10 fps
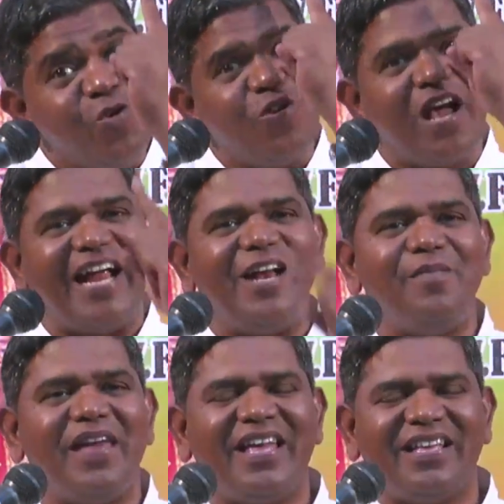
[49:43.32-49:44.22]
you guide
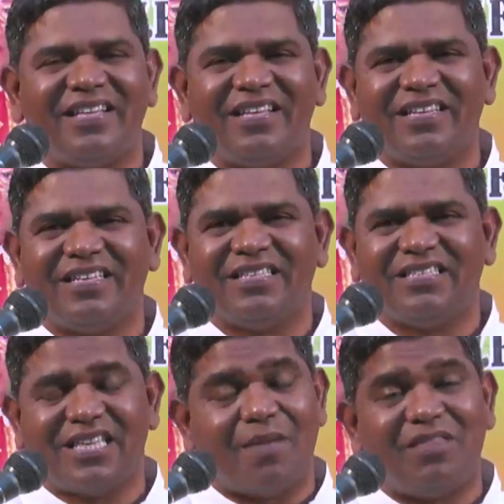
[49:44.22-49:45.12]
me.
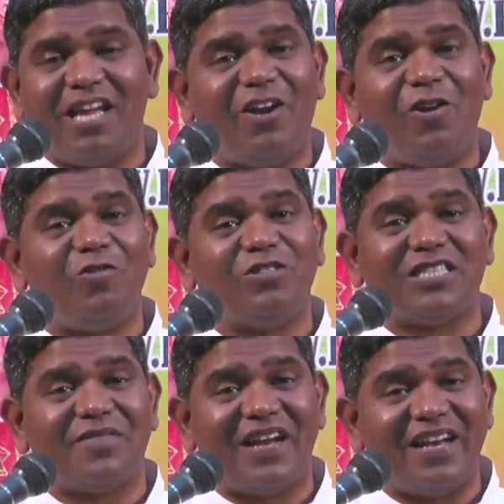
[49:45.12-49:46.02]
Psalm
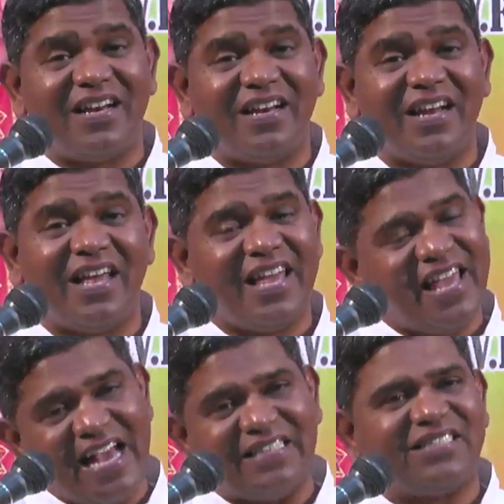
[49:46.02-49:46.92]
32:7.
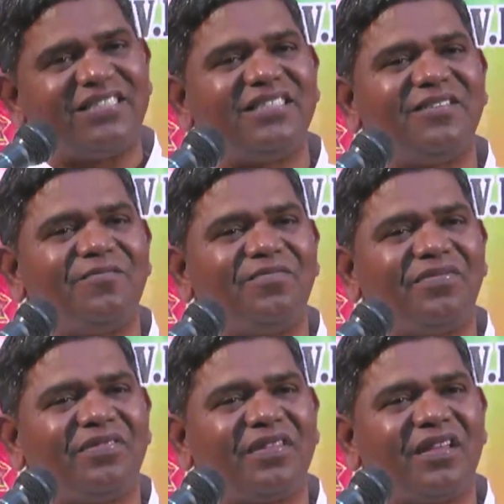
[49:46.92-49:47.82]
Yes,
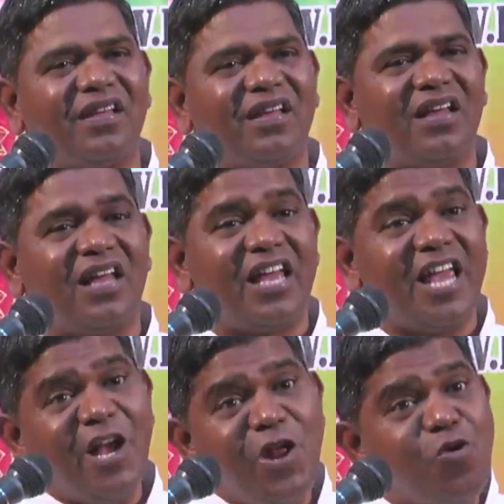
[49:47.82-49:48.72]

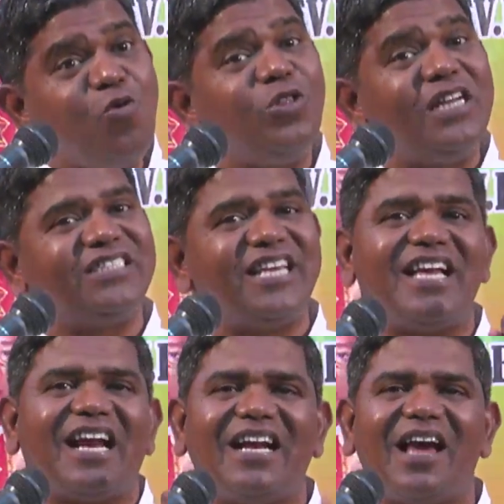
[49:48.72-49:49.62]
he knew the
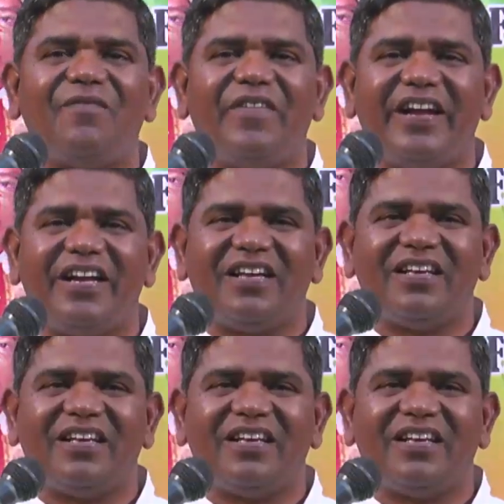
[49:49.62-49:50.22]
secret of it.